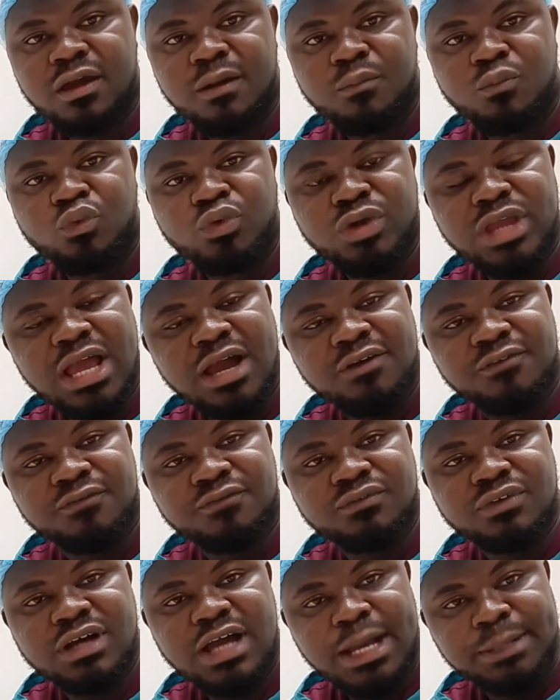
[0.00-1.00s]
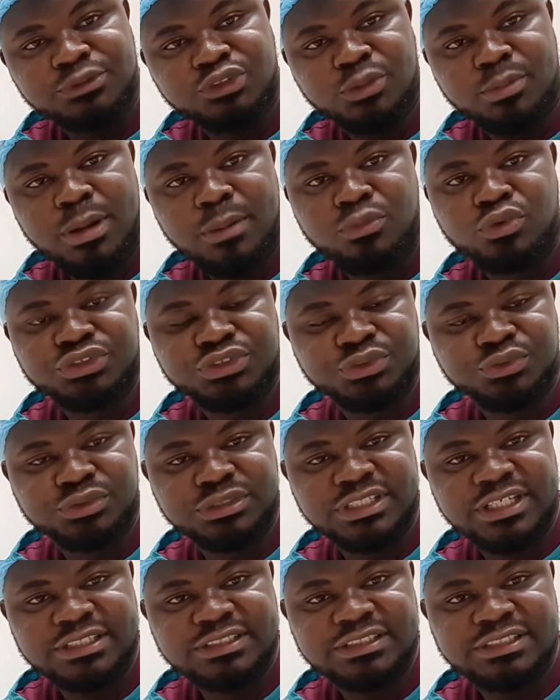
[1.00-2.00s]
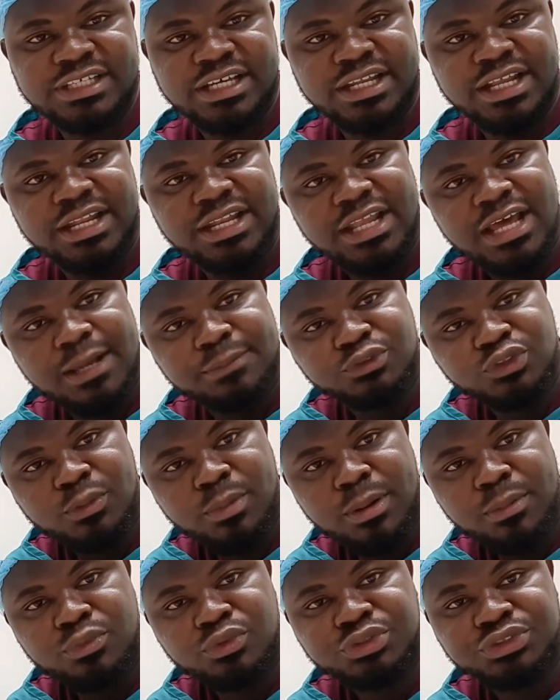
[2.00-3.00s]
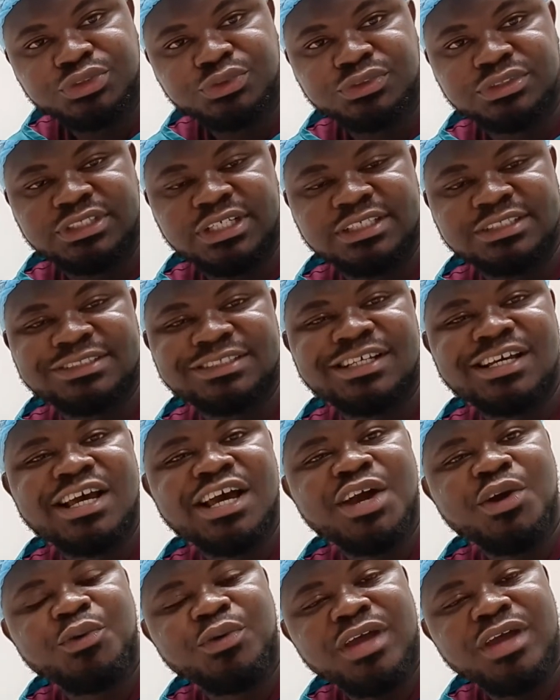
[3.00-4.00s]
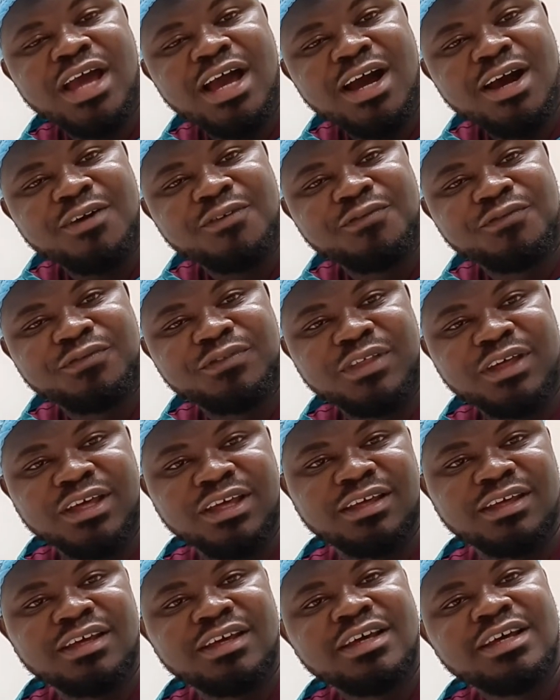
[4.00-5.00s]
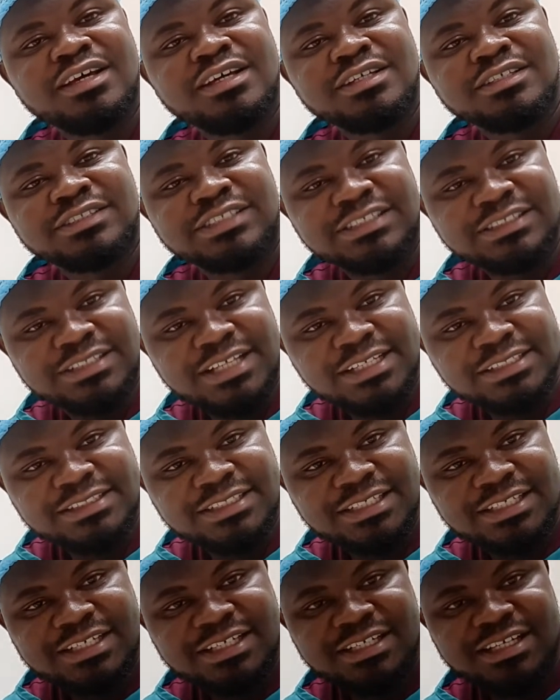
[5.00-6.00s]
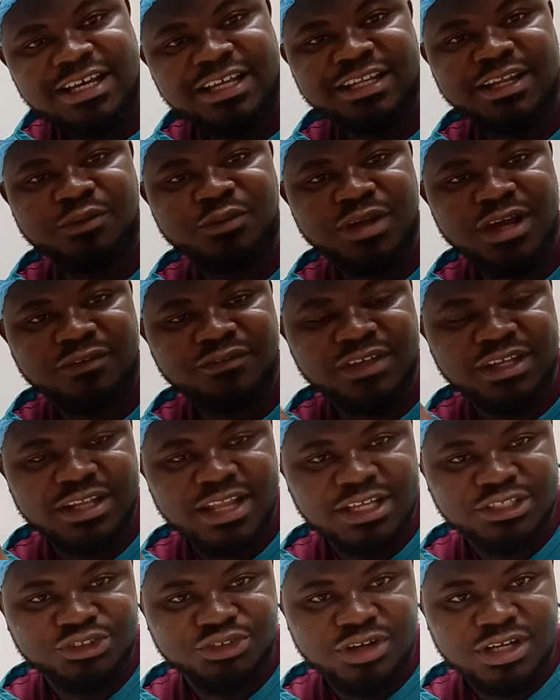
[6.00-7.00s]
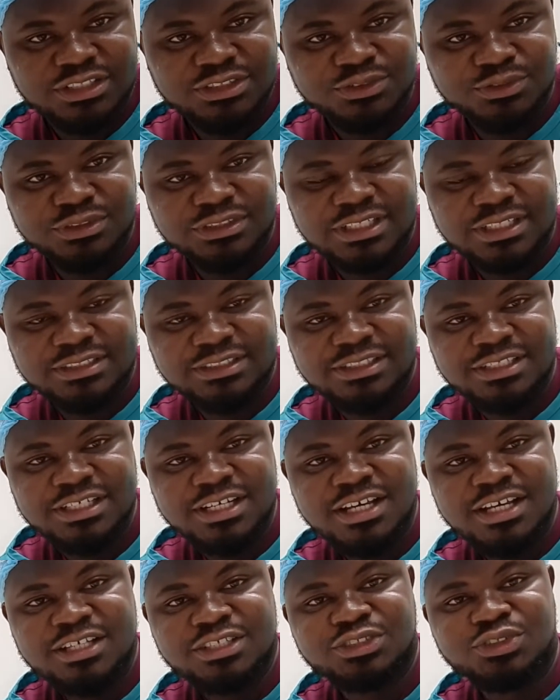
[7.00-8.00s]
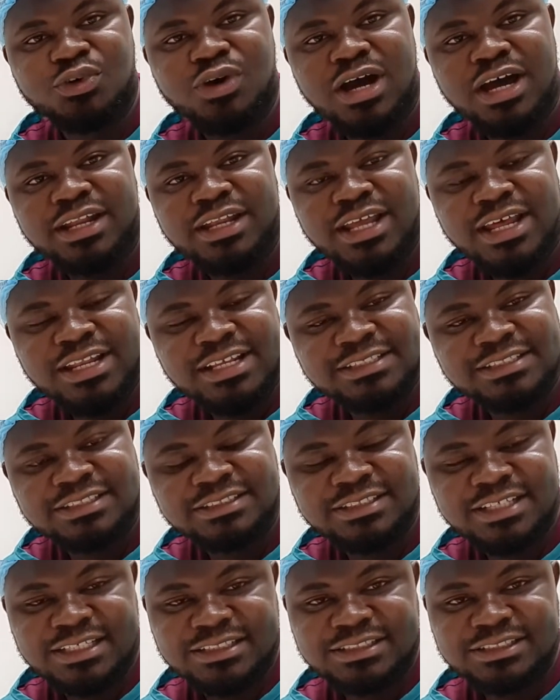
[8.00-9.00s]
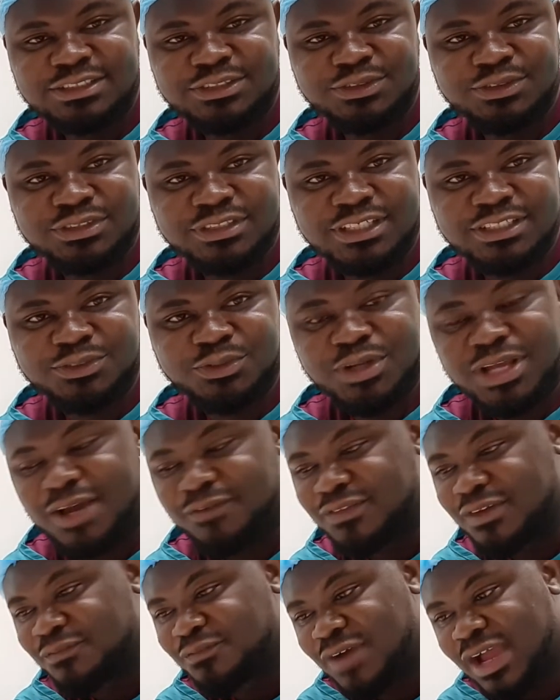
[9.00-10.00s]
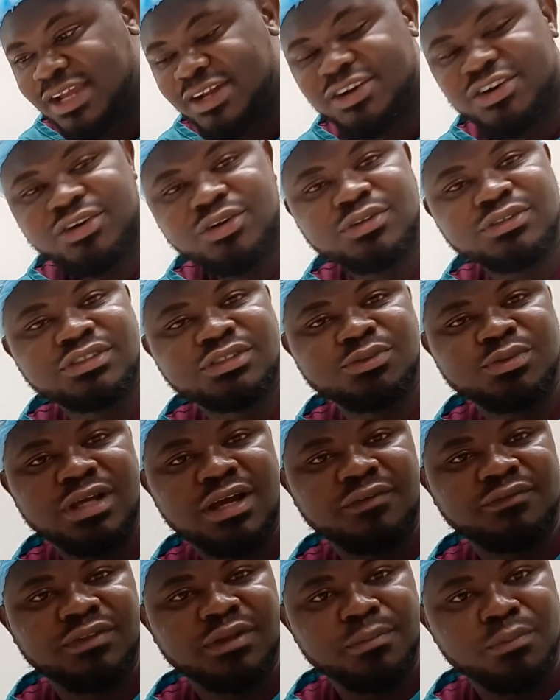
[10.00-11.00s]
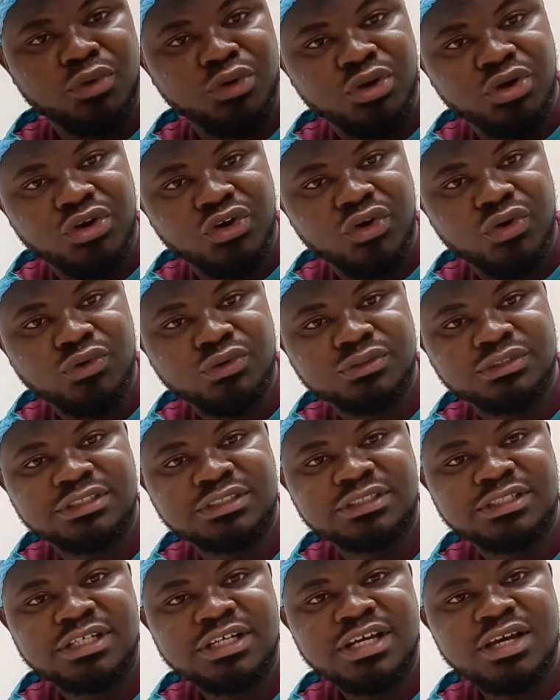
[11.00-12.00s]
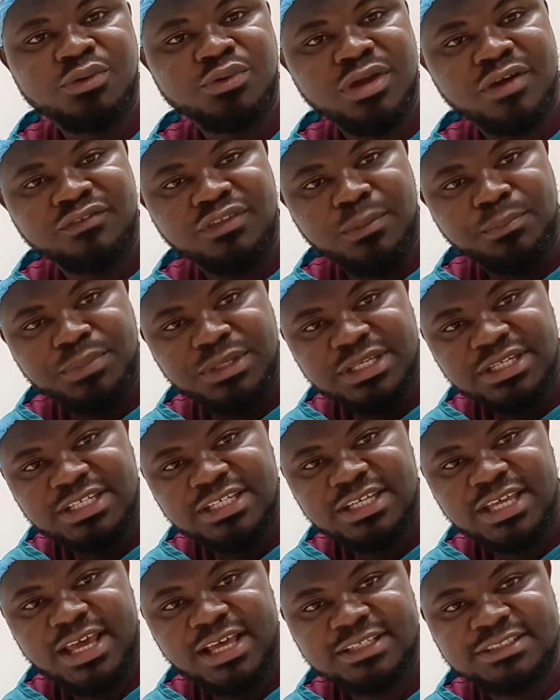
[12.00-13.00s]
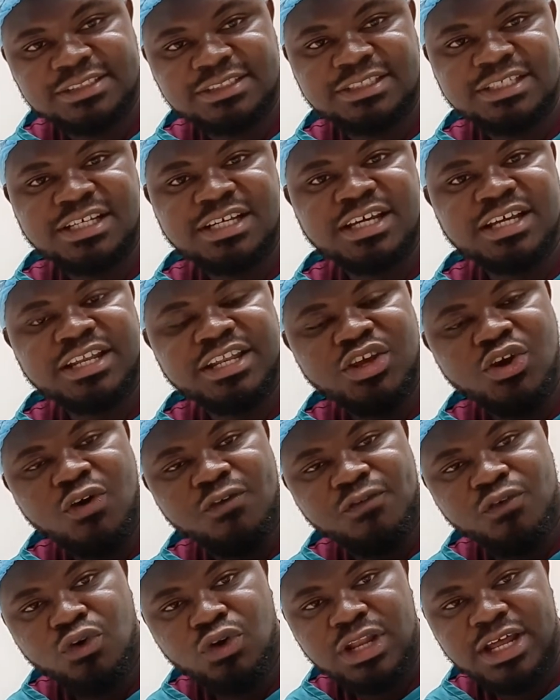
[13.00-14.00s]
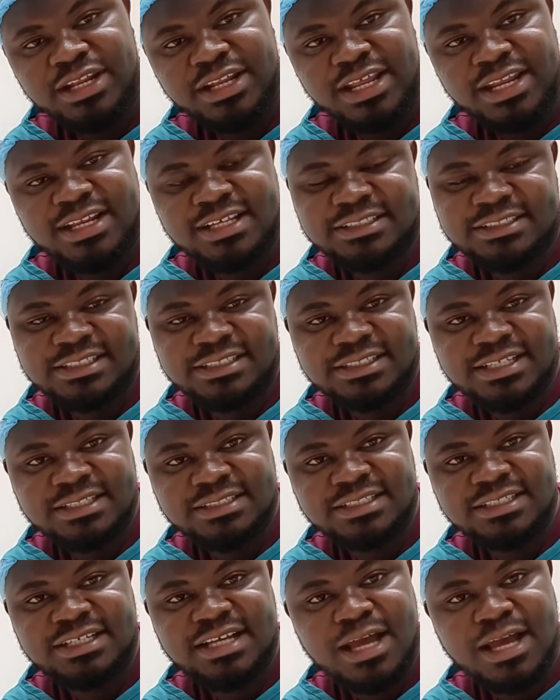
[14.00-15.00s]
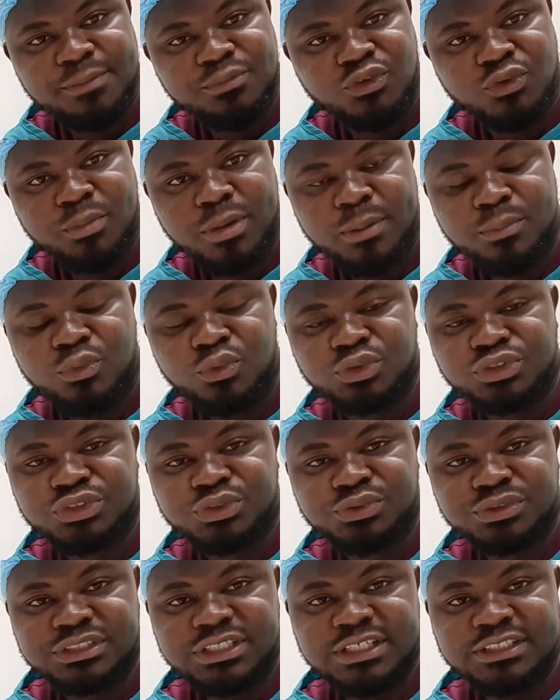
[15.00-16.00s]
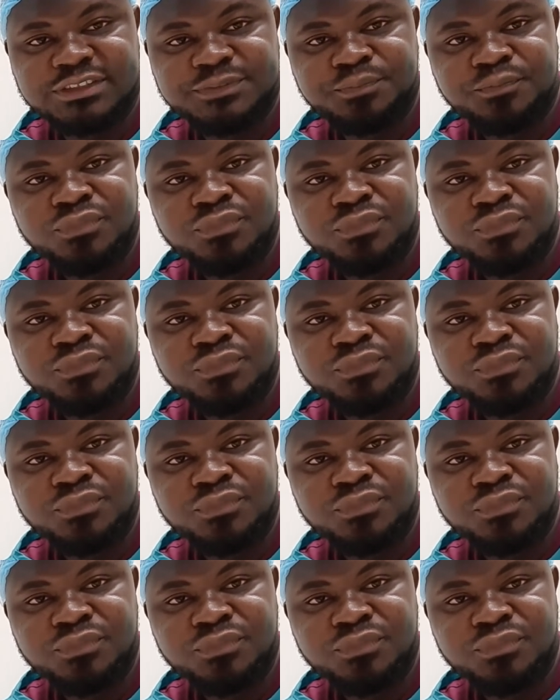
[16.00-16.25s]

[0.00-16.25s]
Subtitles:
we have absorbable sutures, and under absorbable sutures we have the synthetic and then we have the natural sutures. So under the synthetic sutures we have the vicryls, we have the monocryls, we have the PDS. They all fall under the synthetic absorbable sutures.